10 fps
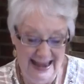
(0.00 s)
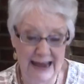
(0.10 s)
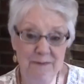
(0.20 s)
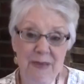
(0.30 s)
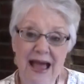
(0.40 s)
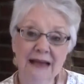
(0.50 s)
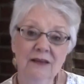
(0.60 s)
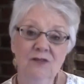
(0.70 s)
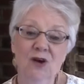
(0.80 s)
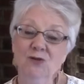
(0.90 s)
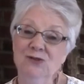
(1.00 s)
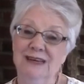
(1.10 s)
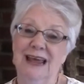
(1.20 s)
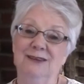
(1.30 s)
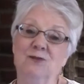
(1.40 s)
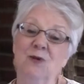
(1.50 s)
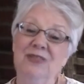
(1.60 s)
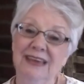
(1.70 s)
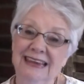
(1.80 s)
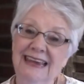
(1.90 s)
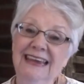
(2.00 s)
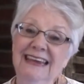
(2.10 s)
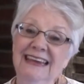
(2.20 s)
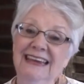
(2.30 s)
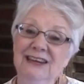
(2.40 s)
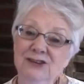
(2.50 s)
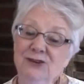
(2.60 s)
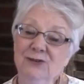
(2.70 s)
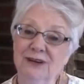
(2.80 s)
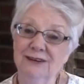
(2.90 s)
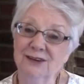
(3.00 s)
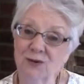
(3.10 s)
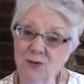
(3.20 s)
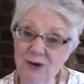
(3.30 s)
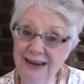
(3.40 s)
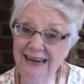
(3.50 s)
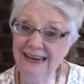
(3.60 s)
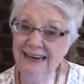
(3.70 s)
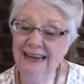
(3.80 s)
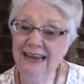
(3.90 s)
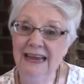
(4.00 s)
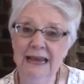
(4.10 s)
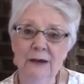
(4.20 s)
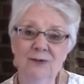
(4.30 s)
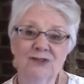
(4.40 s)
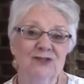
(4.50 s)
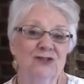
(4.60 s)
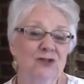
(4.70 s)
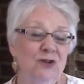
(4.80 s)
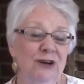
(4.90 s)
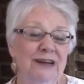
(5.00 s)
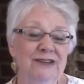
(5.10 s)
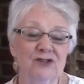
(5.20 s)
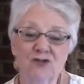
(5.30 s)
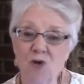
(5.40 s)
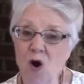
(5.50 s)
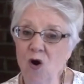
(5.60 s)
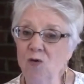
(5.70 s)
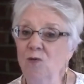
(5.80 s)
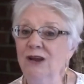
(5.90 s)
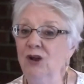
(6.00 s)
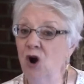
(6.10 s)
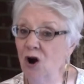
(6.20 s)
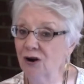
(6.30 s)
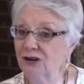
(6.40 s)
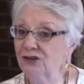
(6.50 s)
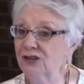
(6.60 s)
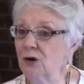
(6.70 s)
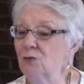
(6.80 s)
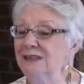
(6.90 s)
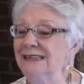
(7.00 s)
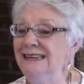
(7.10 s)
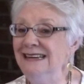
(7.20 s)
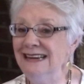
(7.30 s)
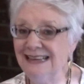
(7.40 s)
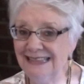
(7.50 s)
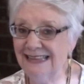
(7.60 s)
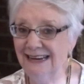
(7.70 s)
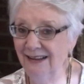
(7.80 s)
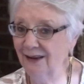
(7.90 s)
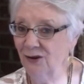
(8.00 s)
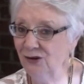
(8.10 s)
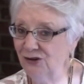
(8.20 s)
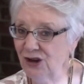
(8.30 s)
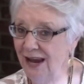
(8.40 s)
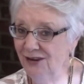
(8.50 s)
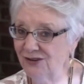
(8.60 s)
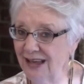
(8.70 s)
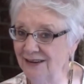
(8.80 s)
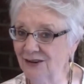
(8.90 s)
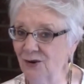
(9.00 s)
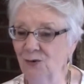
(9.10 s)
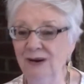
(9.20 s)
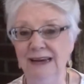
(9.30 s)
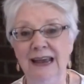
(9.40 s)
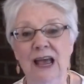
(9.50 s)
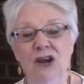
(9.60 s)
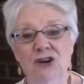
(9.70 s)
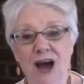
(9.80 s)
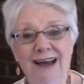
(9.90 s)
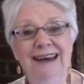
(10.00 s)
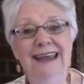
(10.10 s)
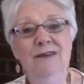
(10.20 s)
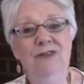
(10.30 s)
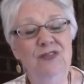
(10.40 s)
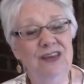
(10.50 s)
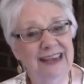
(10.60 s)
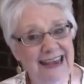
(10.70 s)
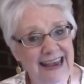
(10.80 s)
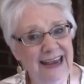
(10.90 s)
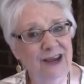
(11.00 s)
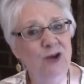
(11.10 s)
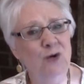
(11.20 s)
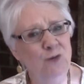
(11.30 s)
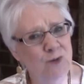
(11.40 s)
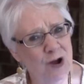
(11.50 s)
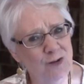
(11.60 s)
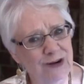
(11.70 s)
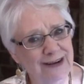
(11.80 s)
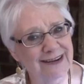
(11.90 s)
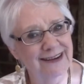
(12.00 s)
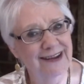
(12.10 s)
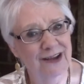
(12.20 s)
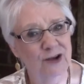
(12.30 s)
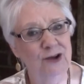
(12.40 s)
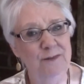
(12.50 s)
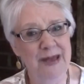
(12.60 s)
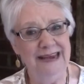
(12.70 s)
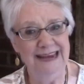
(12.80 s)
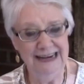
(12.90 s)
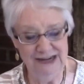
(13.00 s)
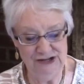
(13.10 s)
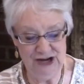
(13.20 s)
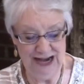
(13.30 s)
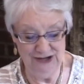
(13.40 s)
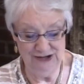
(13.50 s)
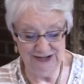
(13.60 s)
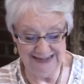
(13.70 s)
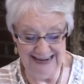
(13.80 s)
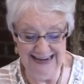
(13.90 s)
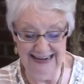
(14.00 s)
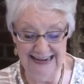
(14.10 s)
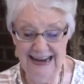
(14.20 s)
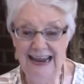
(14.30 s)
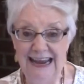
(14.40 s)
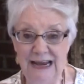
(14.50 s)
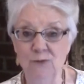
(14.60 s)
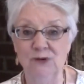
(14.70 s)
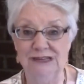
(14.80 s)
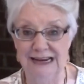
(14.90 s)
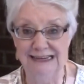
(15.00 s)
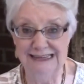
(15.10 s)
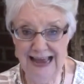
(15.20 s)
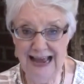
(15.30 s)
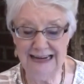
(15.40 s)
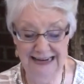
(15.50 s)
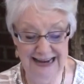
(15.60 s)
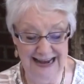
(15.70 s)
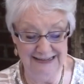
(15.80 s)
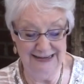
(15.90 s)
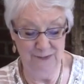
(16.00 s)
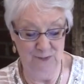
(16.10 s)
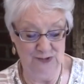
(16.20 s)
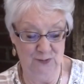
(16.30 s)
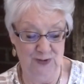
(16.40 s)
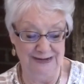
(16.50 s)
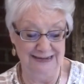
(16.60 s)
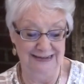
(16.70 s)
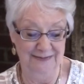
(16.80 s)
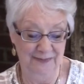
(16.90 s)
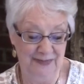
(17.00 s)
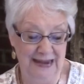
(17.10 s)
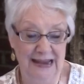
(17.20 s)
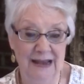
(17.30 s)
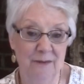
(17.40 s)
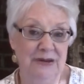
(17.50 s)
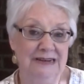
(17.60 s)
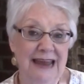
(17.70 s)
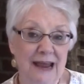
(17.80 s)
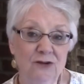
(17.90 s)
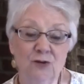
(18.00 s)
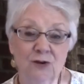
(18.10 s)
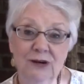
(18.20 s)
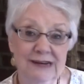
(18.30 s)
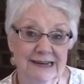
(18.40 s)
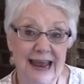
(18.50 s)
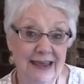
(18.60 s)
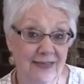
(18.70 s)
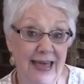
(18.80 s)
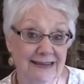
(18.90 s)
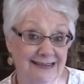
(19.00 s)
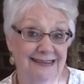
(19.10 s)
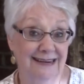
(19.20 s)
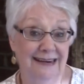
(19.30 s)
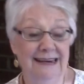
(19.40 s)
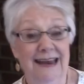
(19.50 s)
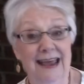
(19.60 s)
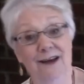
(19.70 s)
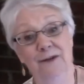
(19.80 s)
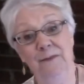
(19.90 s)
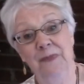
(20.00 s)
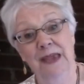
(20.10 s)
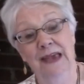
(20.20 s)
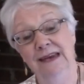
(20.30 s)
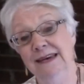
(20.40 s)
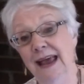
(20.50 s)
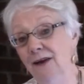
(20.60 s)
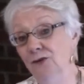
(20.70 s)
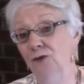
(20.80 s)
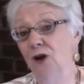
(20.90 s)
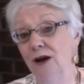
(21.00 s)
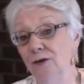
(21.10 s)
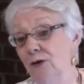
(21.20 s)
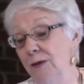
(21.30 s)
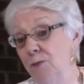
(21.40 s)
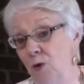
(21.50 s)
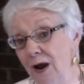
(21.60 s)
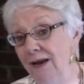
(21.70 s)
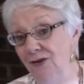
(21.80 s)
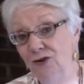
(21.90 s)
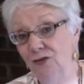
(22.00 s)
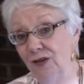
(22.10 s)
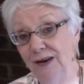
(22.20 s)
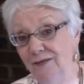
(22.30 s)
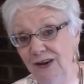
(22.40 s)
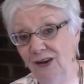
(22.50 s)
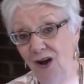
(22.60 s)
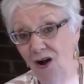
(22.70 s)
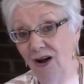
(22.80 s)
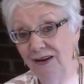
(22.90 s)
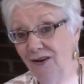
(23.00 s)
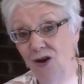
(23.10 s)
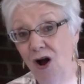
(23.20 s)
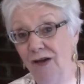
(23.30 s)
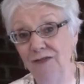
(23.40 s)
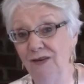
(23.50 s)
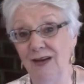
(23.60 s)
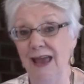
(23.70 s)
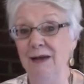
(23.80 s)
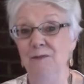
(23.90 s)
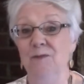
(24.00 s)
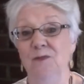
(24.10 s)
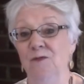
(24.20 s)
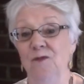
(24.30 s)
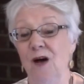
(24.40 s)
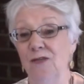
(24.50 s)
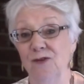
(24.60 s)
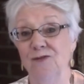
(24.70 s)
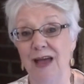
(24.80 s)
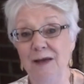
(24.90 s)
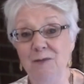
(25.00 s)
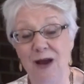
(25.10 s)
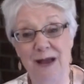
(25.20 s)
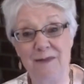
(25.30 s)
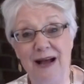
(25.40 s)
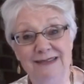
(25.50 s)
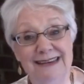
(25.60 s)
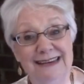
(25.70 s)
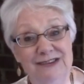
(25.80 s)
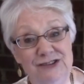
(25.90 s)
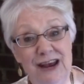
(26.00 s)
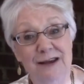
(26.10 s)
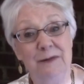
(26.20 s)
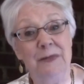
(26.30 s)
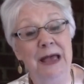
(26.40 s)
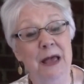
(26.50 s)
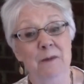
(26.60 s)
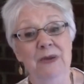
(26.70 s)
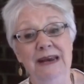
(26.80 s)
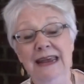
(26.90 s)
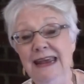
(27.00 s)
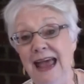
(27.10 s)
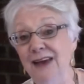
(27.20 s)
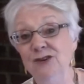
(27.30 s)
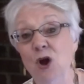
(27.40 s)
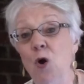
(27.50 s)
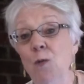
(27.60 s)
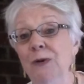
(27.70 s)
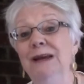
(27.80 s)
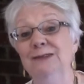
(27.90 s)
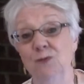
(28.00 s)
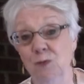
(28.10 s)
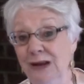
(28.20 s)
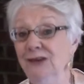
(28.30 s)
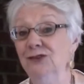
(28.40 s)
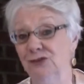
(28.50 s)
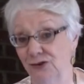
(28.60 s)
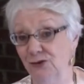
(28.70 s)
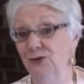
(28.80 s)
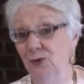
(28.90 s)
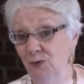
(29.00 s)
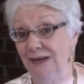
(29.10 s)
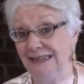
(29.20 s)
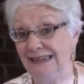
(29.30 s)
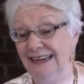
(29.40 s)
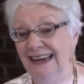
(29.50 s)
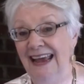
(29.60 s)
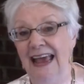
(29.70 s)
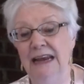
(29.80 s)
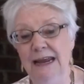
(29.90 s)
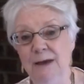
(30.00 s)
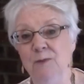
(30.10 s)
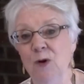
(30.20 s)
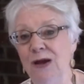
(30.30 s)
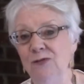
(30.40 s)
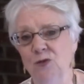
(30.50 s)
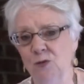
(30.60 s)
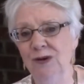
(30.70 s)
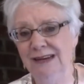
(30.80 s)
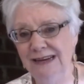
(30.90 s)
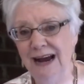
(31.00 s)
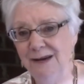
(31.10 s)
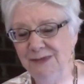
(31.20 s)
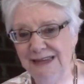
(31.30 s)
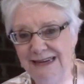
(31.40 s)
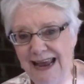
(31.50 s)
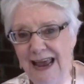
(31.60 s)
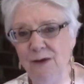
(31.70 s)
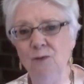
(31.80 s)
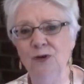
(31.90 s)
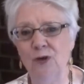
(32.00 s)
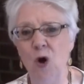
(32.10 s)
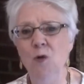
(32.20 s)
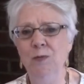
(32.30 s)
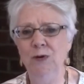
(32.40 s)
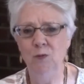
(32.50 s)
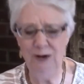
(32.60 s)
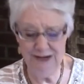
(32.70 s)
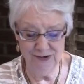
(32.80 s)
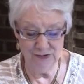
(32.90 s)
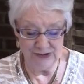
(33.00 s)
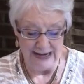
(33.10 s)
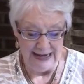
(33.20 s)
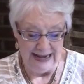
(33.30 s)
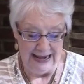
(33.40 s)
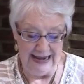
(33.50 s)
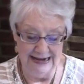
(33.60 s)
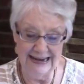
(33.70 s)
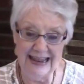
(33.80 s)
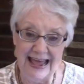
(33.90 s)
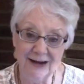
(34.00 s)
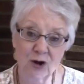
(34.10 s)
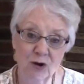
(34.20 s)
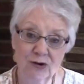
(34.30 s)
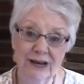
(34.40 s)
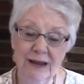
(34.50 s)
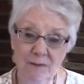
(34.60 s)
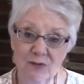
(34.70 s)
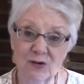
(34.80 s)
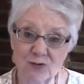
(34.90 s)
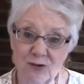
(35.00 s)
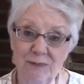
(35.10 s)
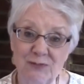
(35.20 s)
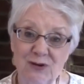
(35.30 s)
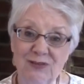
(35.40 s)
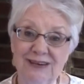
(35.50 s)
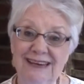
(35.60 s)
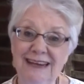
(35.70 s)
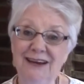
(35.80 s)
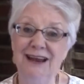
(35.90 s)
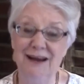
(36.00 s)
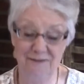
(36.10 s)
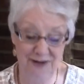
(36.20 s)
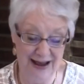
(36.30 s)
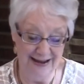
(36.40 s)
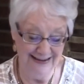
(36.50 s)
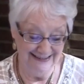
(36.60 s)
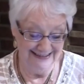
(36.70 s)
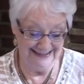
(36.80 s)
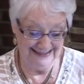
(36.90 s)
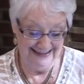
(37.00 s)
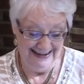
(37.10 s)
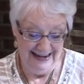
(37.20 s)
And back in those days, when the king issued a decree, it stood strong regardless. There was nothing that could change that decree. Not even the king who wrote it could make any changes in it. It was exactly as it was written. But Daniel couldn't take that sitting down. Daniel not only prayed to the living God, God the father of Abraham, Isaac, and Jacob, but he had to open his windows to do it. And he prayed three times a day with open windows, and that earned him the trip to the den of lions.